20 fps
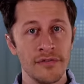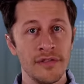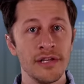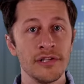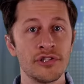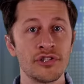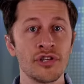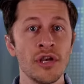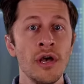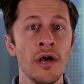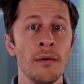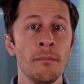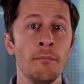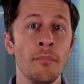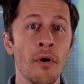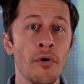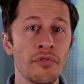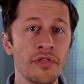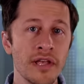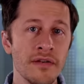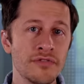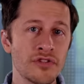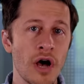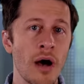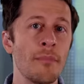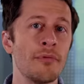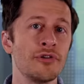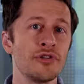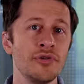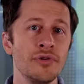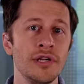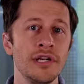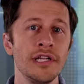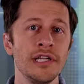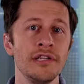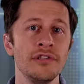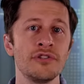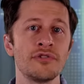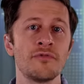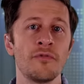This both gives
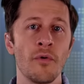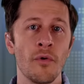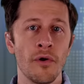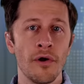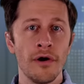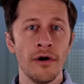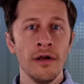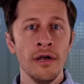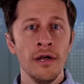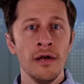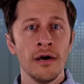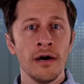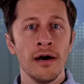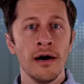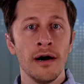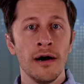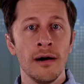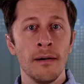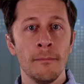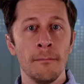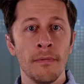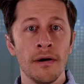opportunities for uh,